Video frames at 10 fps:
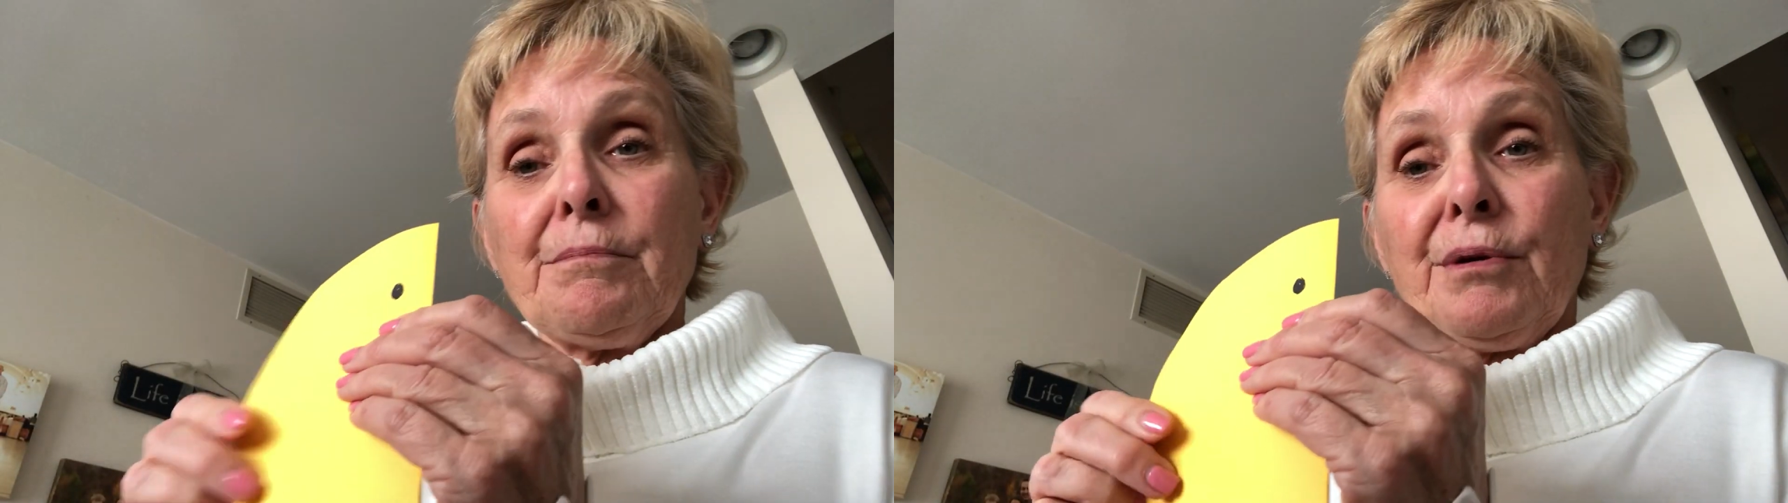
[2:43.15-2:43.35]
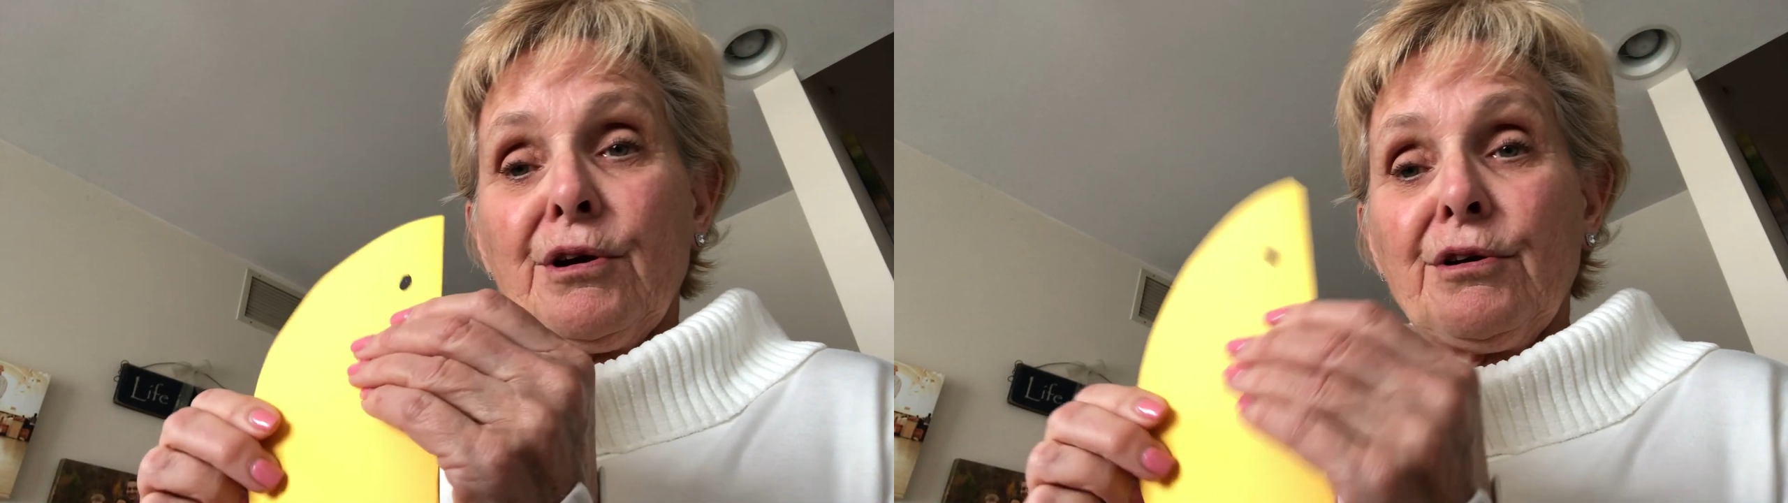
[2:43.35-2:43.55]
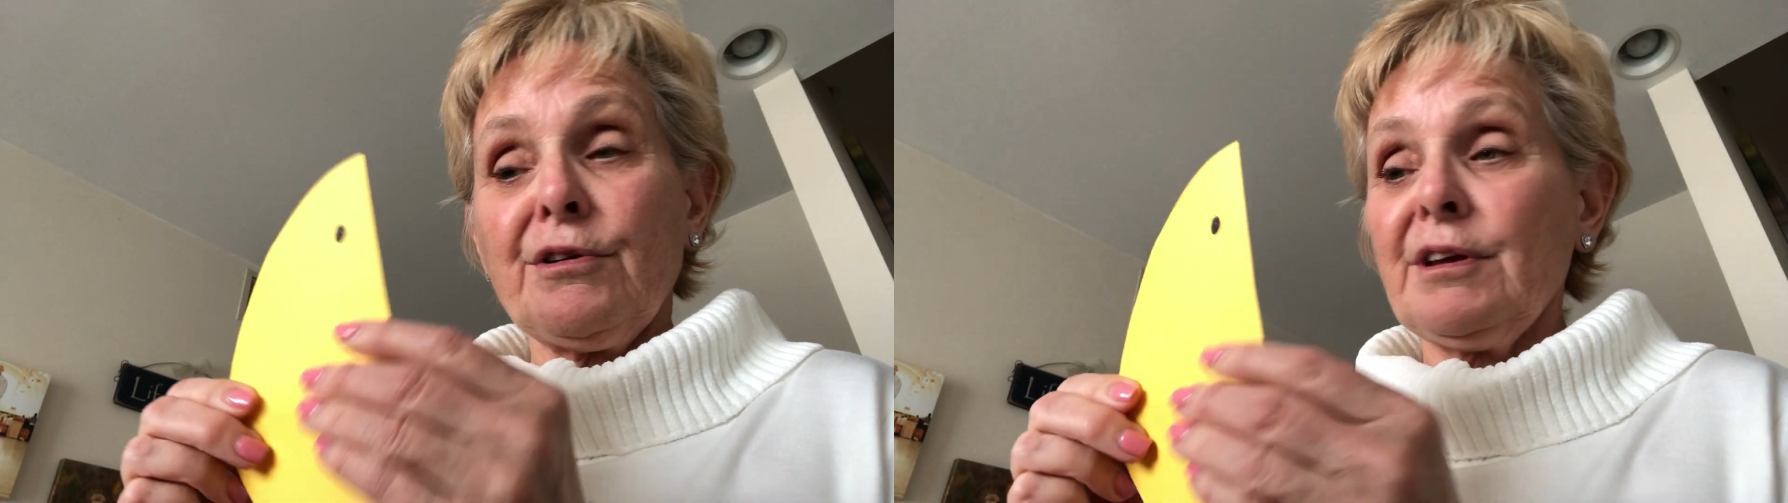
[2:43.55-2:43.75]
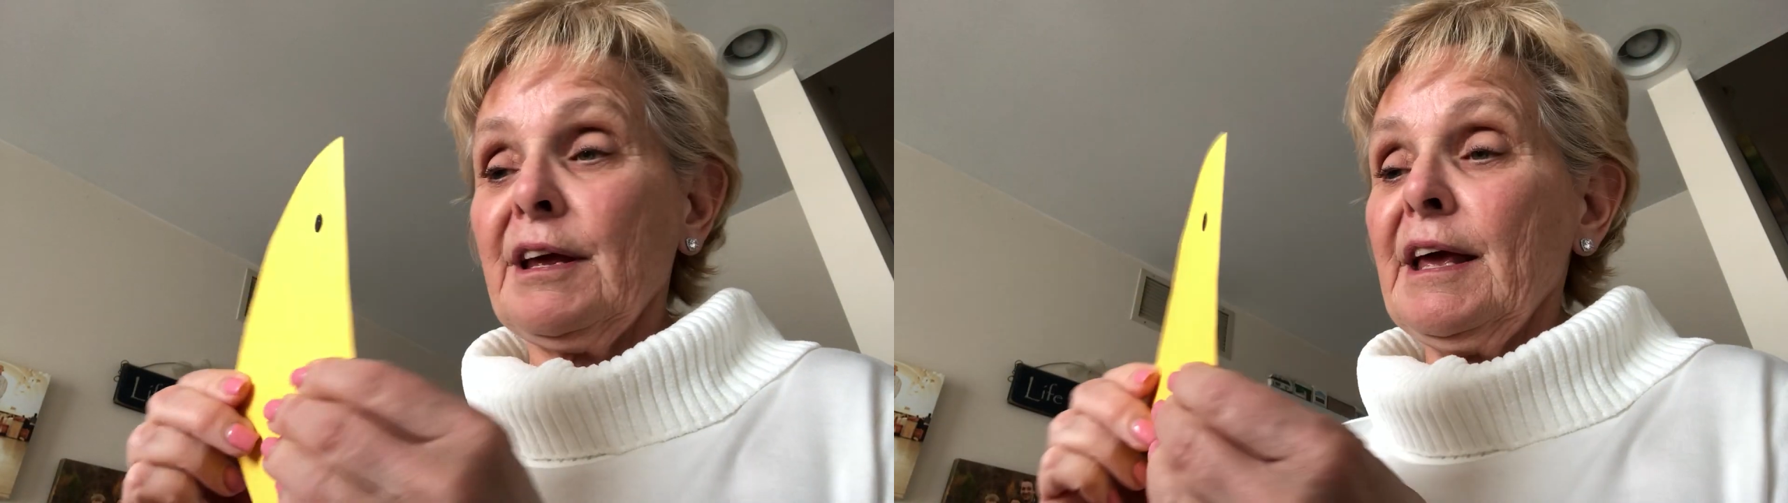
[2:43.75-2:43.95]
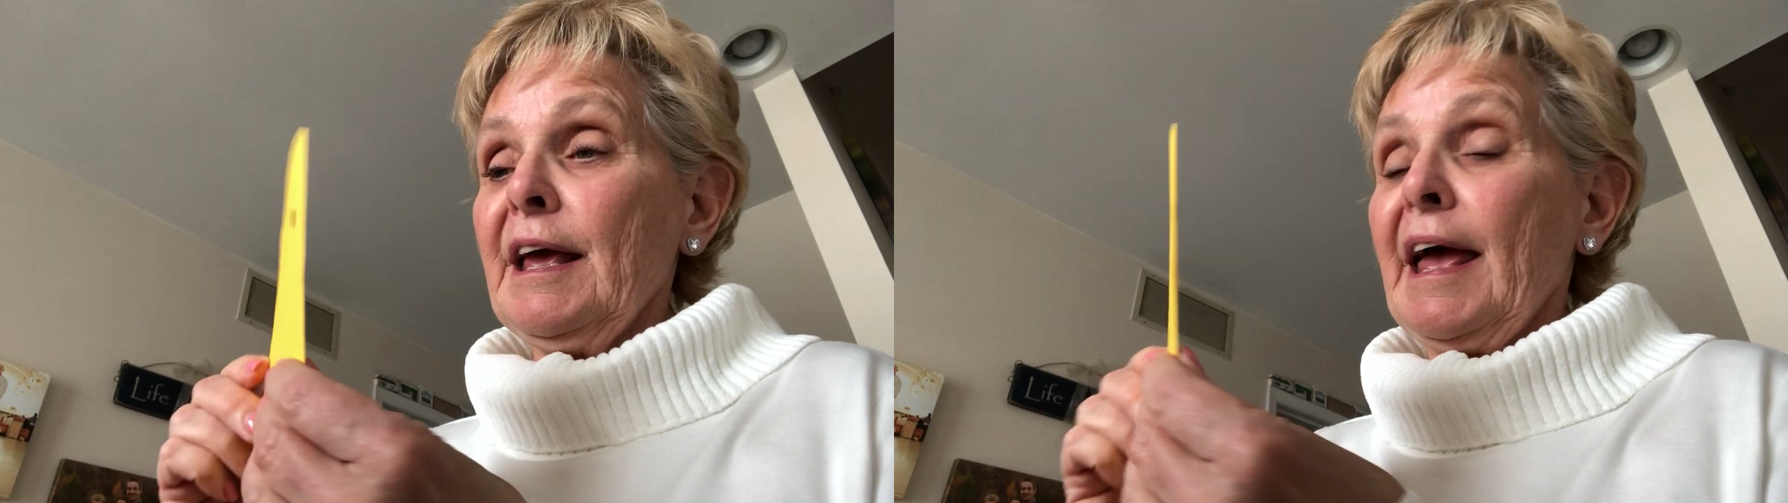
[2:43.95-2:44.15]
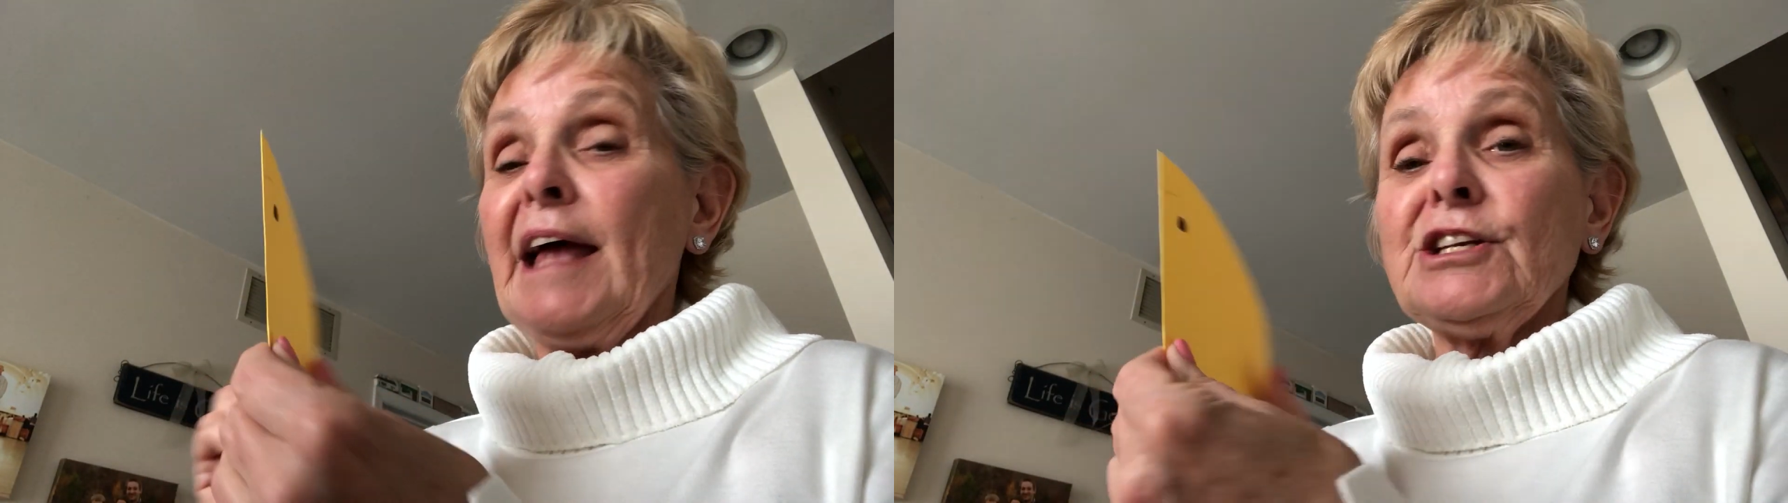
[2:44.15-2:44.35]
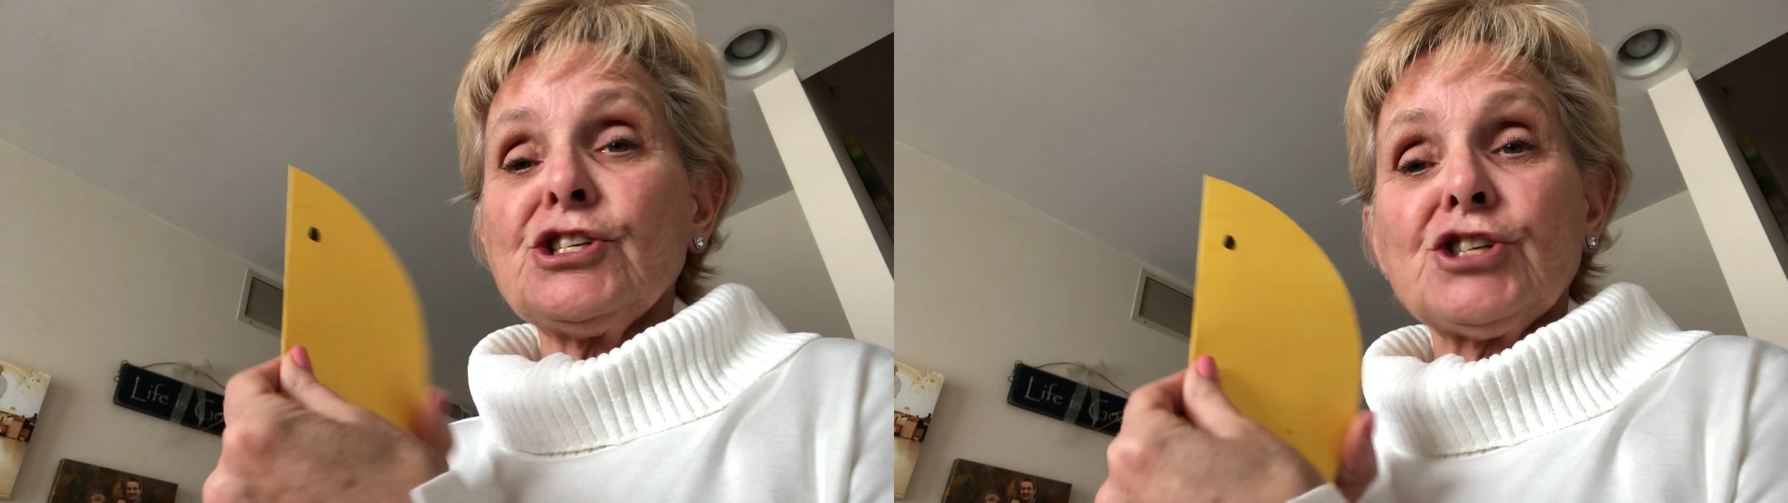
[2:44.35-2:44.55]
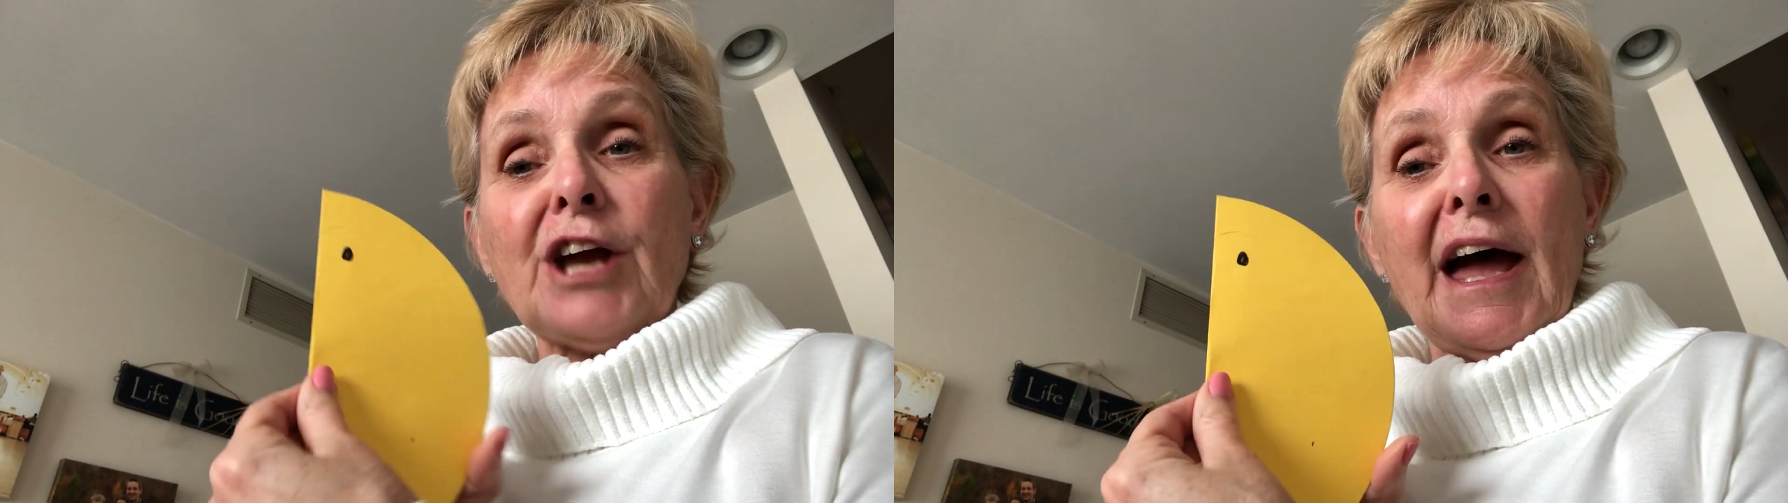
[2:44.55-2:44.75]
bird and
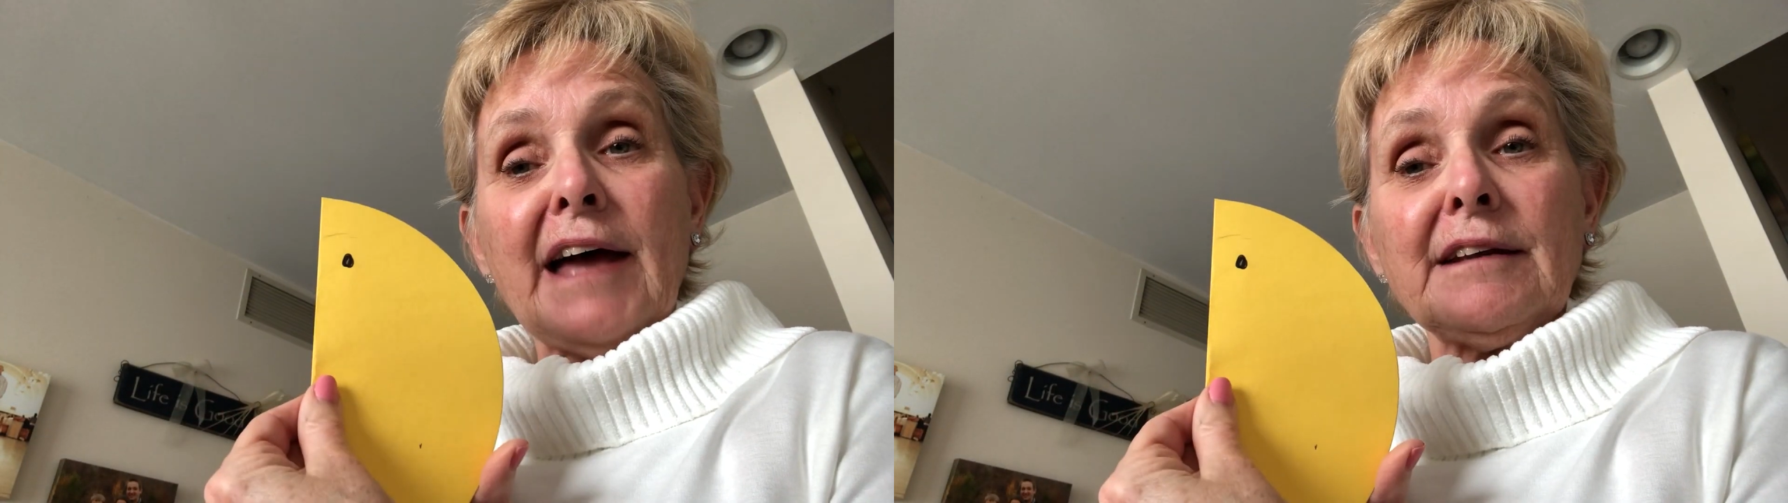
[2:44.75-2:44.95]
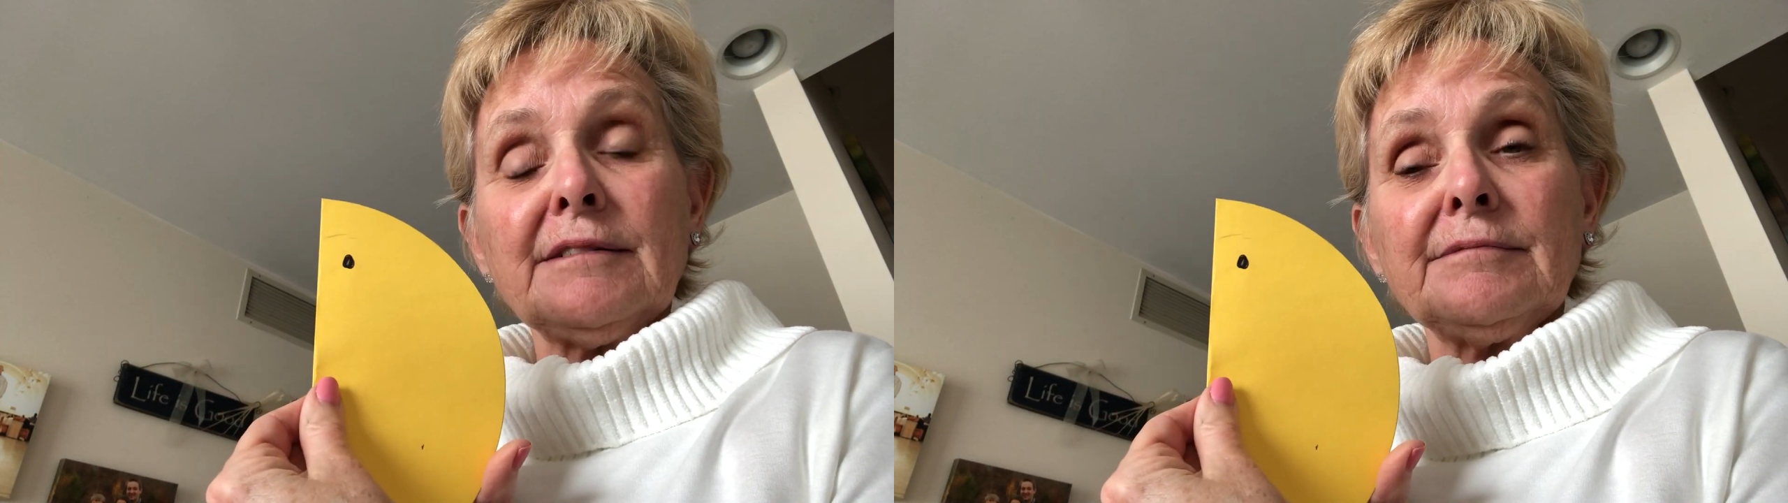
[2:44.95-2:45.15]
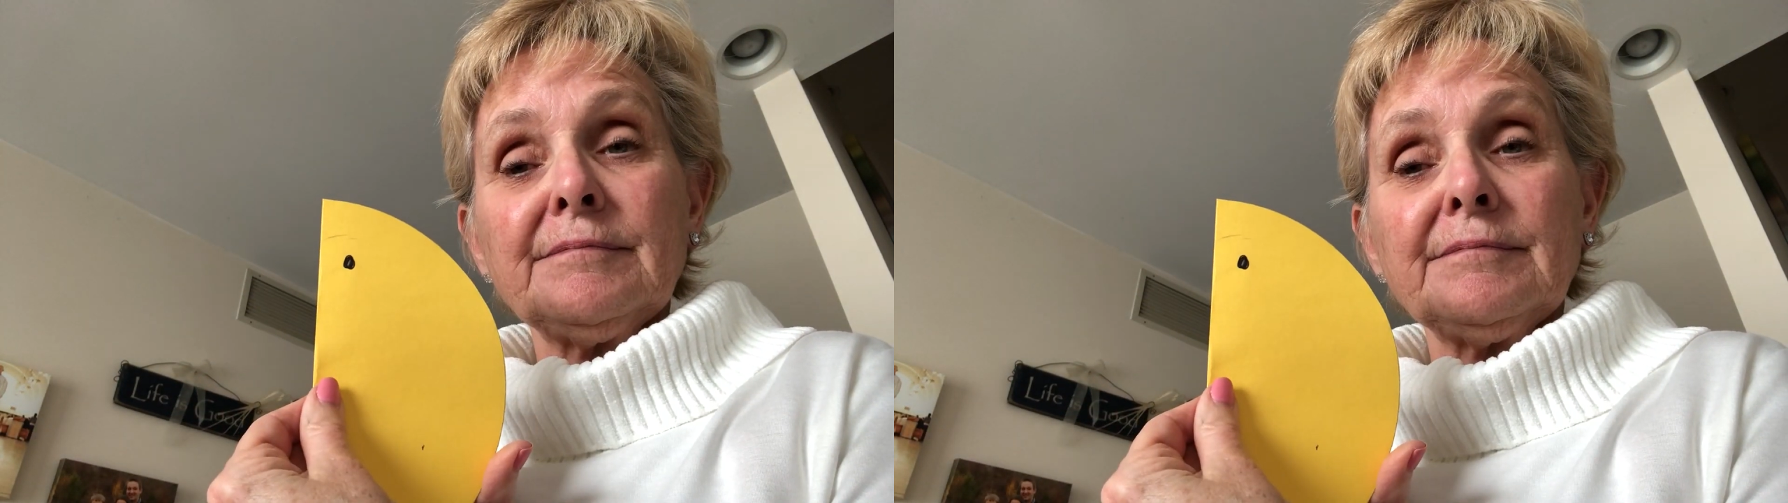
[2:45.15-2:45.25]
chat